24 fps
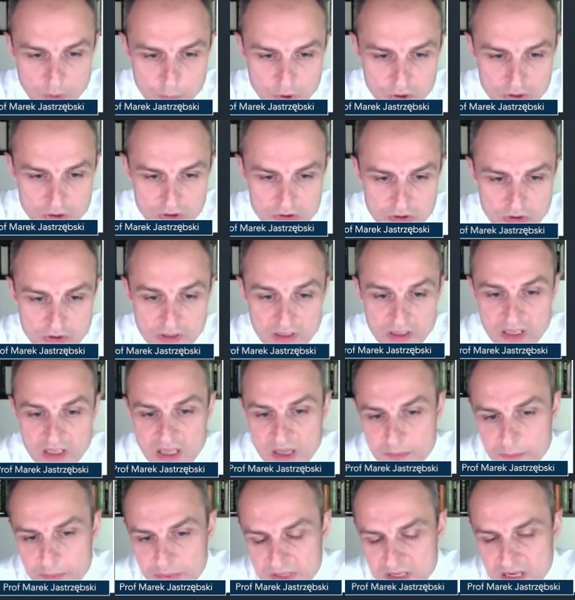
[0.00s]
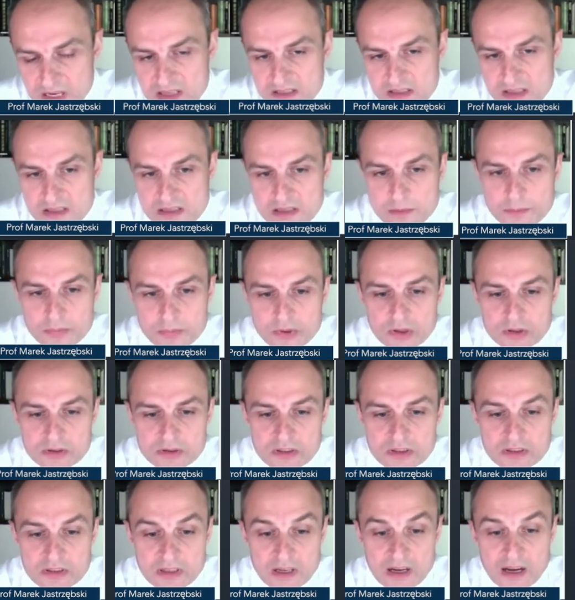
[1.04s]
monitoring impedance is
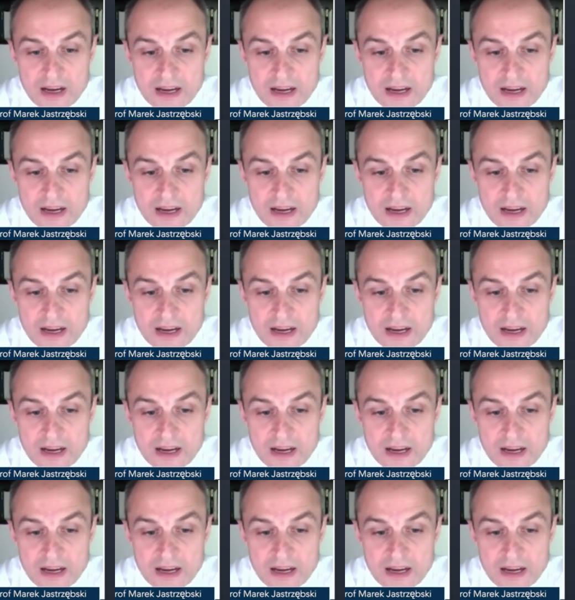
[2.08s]
important.